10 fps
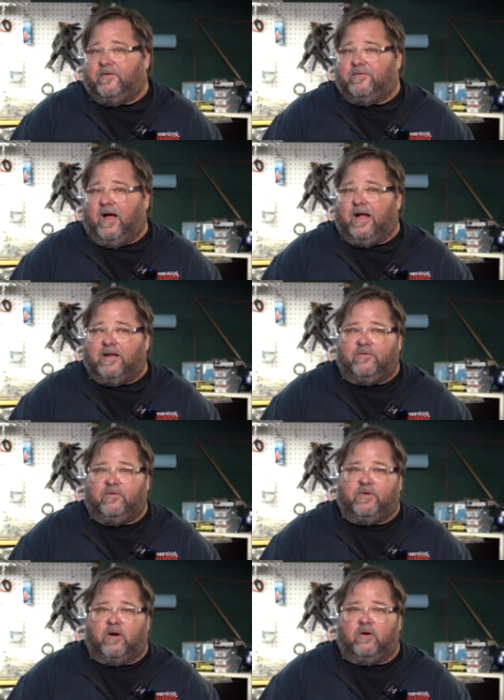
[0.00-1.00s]
is not
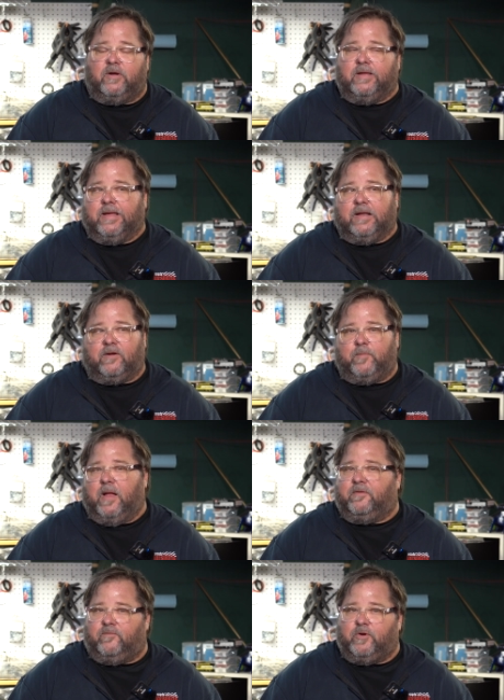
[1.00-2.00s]
necessarily inexpensive.